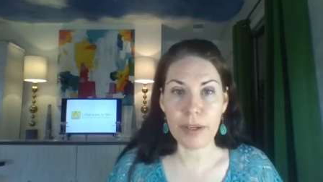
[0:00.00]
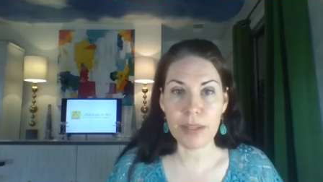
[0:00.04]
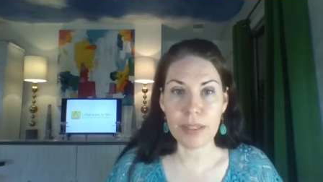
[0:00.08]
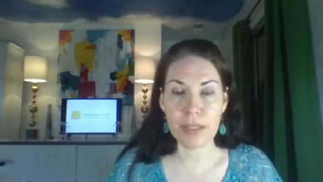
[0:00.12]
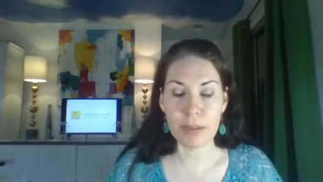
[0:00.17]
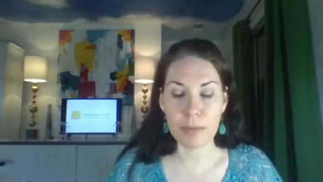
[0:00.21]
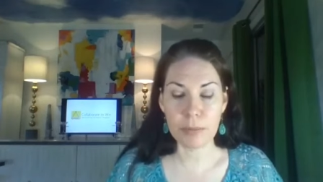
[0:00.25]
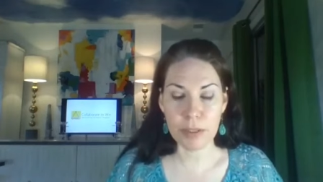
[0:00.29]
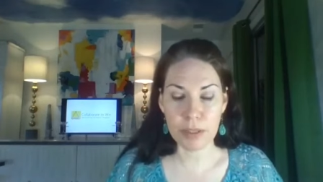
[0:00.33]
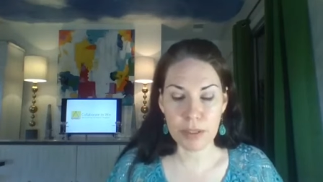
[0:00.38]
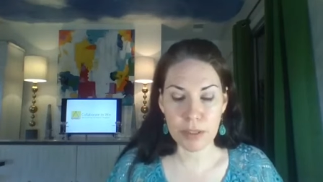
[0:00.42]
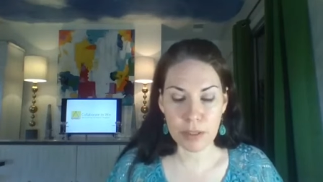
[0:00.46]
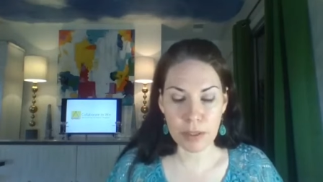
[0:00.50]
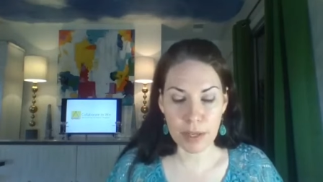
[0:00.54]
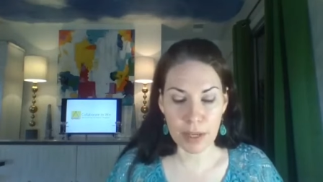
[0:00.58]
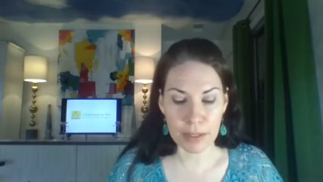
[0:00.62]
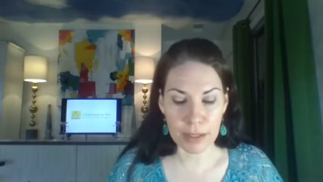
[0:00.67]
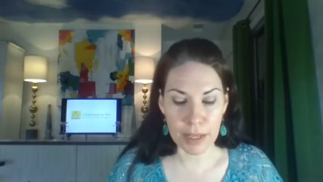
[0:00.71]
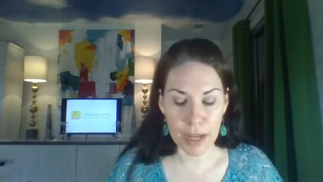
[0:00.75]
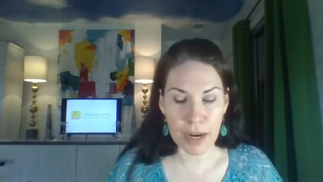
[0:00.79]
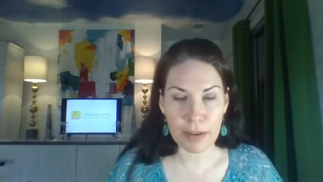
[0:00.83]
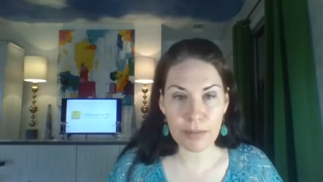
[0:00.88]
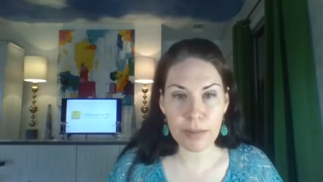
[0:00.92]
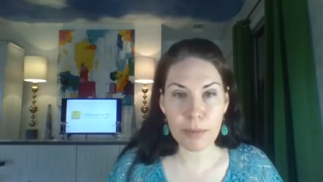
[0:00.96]
Some, a
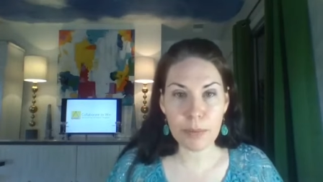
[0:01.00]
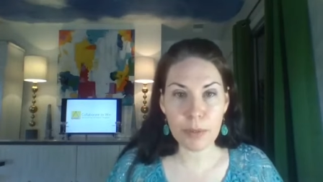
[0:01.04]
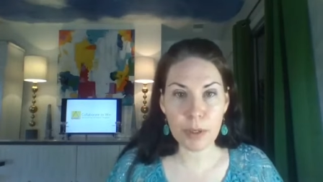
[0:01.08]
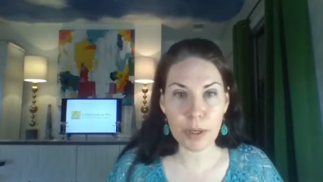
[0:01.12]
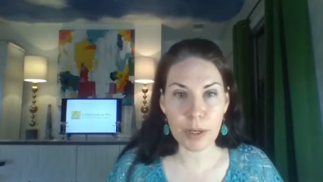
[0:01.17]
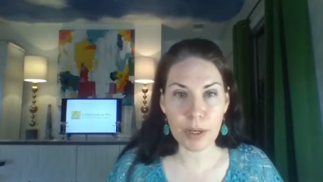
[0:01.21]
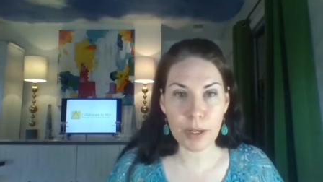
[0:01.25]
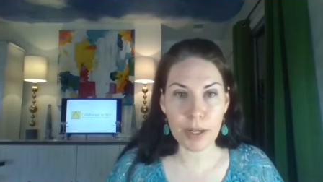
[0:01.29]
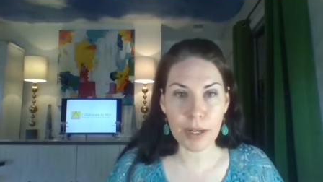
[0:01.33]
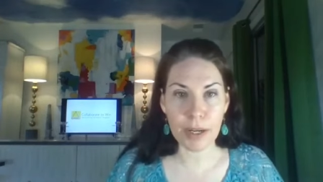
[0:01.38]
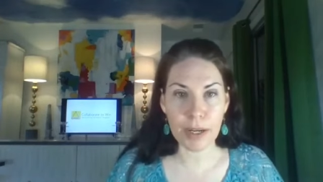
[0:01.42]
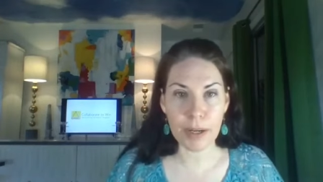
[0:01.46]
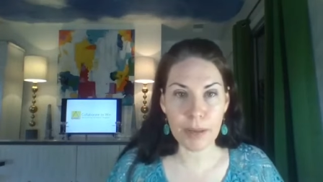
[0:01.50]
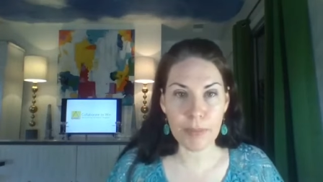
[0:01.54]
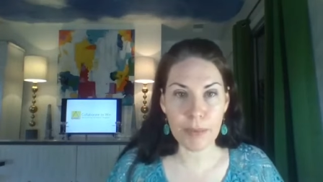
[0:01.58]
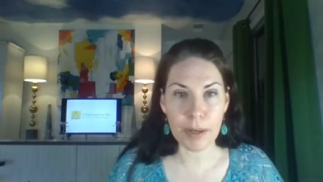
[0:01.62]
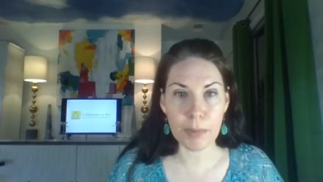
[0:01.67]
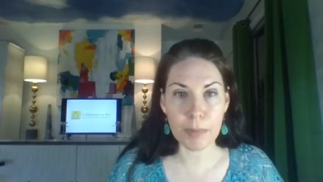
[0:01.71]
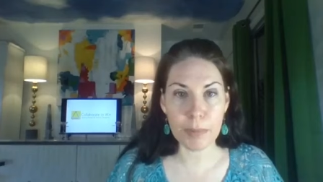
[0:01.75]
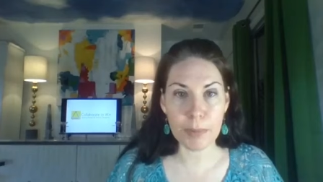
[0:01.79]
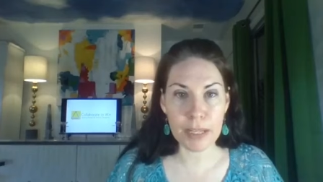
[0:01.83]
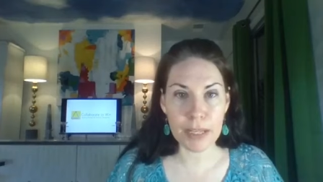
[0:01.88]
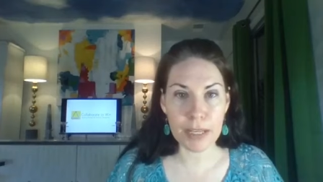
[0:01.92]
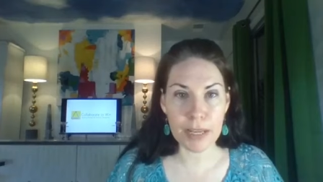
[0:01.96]
lot of them are um, a
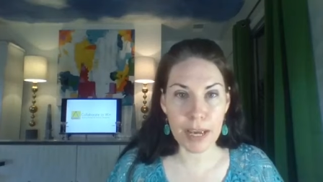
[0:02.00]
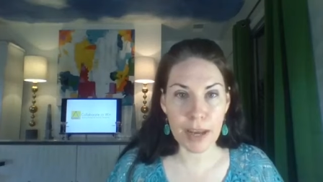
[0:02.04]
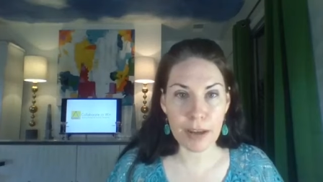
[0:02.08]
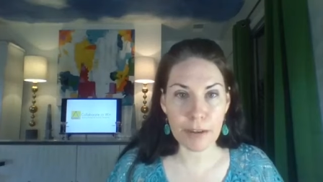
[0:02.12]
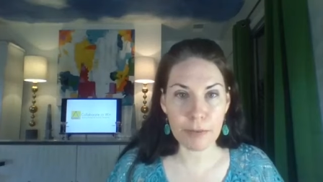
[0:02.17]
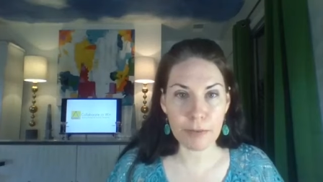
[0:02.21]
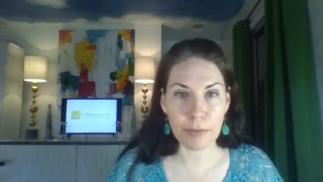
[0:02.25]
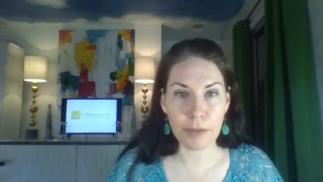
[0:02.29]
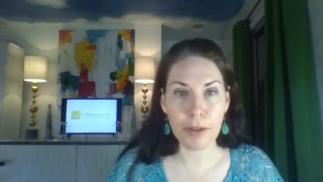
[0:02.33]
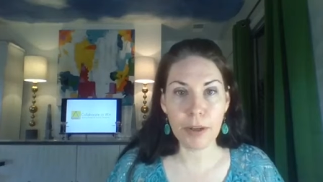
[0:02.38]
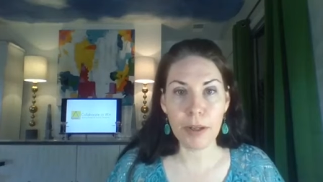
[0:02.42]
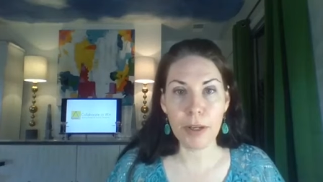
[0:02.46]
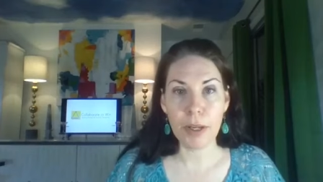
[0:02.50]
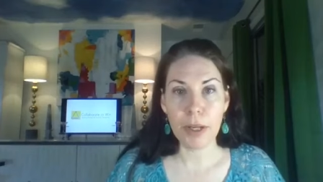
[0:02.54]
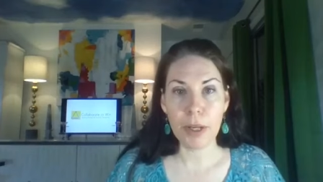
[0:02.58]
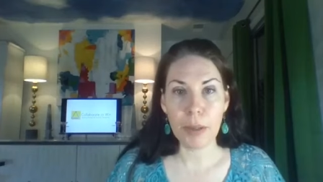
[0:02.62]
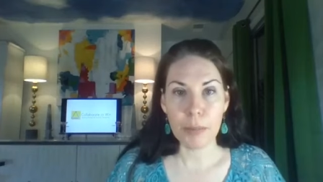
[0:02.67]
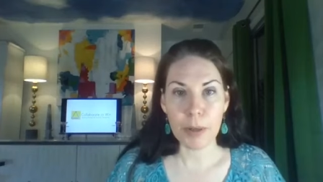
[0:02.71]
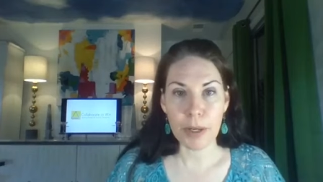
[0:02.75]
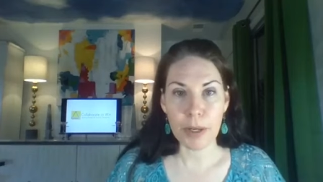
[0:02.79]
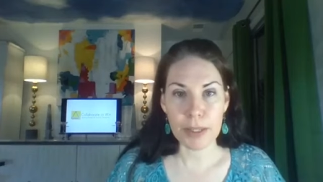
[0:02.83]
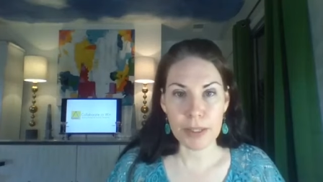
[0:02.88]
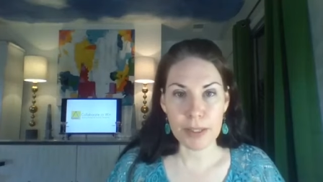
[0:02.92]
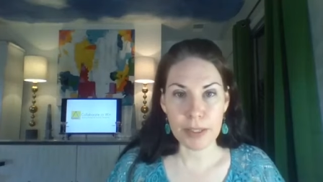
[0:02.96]
PDF
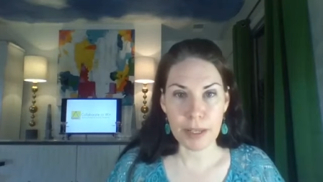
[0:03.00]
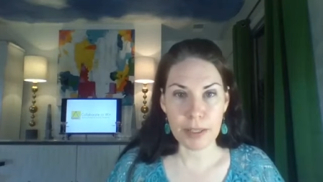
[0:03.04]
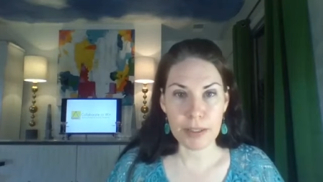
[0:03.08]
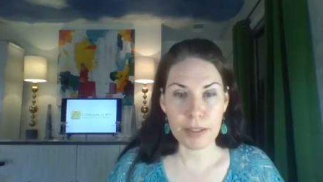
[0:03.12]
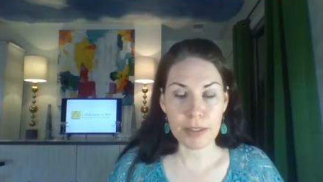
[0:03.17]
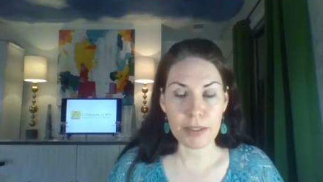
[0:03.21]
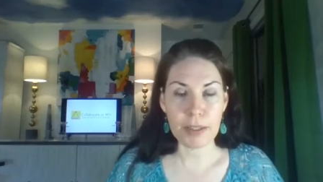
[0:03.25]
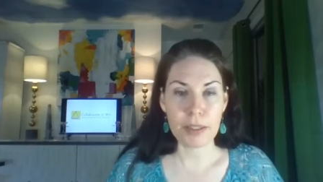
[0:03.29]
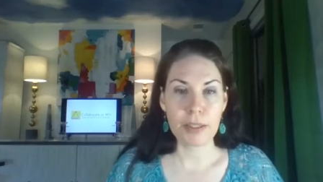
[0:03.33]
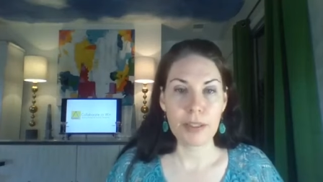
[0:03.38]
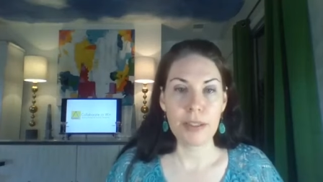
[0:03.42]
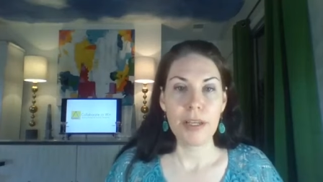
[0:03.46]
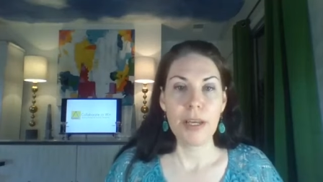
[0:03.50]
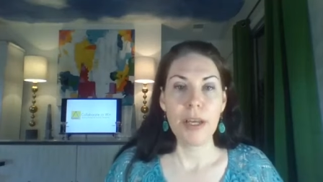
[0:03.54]
price list.